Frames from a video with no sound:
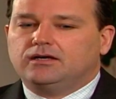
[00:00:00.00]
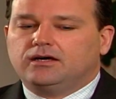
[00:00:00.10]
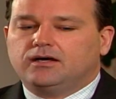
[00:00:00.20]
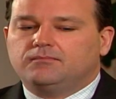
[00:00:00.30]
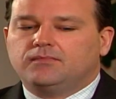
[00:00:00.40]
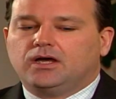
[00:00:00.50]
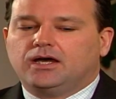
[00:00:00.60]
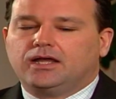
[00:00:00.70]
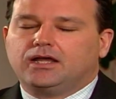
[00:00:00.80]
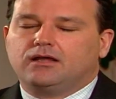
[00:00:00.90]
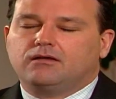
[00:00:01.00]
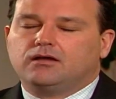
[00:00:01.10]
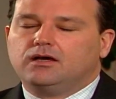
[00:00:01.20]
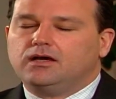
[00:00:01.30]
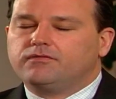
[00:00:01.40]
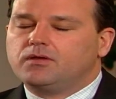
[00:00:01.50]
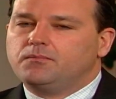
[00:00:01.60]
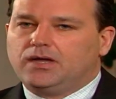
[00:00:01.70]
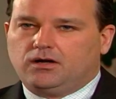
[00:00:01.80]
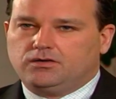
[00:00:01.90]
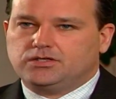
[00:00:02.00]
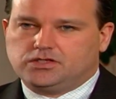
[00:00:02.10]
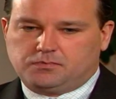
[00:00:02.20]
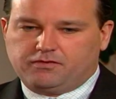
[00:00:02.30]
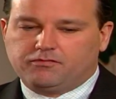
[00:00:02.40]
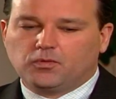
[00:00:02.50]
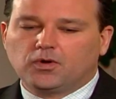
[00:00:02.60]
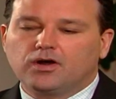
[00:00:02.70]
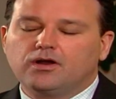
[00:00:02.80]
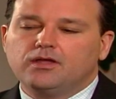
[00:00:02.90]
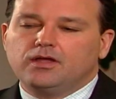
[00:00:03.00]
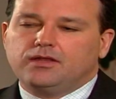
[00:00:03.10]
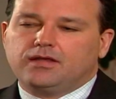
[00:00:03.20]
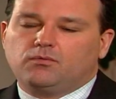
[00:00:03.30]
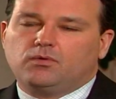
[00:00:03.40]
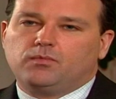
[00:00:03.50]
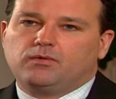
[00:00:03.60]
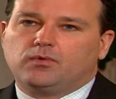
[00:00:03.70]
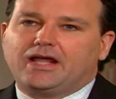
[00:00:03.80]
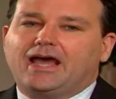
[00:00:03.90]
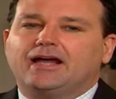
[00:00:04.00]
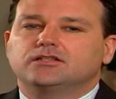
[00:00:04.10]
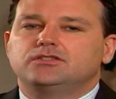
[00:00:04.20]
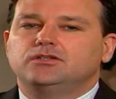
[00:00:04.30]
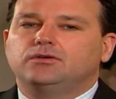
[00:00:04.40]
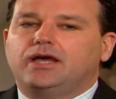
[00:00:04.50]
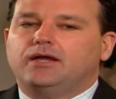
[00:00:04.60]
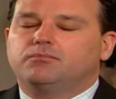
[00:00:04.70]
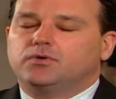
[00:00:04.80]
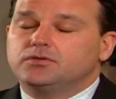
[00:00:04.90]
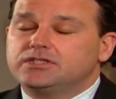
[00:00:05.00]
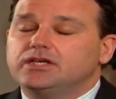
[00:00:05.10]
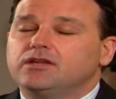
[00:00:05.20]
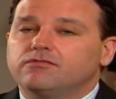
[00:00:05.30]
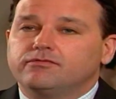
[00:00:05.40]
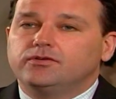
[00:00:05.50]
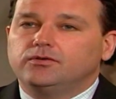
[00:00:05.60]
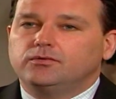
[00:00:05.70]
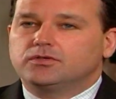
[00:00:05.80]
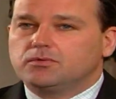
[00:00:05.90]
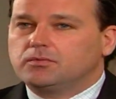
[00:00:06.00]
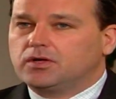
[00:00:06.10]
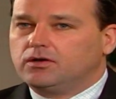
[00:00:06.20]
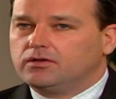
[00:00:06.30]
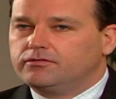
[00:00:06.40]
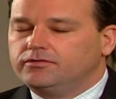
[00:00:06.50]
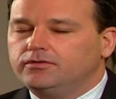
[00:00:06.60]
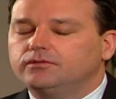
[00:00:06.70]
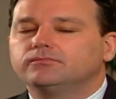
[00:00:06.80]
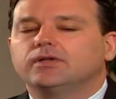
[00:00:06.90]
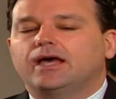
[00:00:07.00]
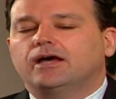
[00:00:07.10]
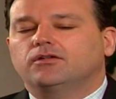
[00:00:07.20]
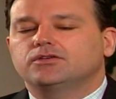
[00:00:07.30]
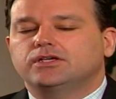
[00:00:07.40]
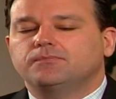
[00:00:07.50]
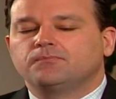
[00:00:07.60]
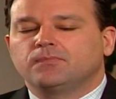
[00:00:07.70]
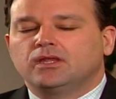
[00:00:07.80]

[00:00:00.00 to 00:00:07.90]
I kind of compared just before that when we react to a protein in food, which we would call a food allergy,